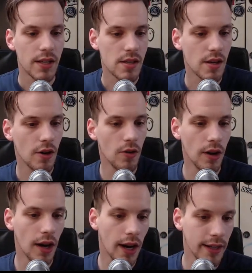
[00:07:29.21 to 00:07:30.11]

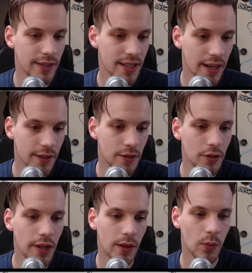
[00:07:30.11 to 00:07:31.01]
So I decided to
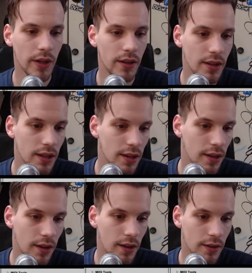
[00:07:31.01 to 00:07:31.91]
do that with
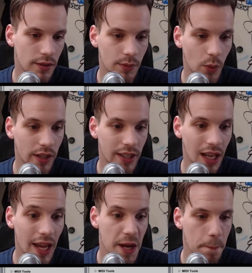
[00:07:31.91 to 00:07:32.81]
a
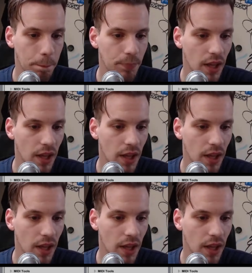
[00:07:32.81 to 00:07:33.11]
delay.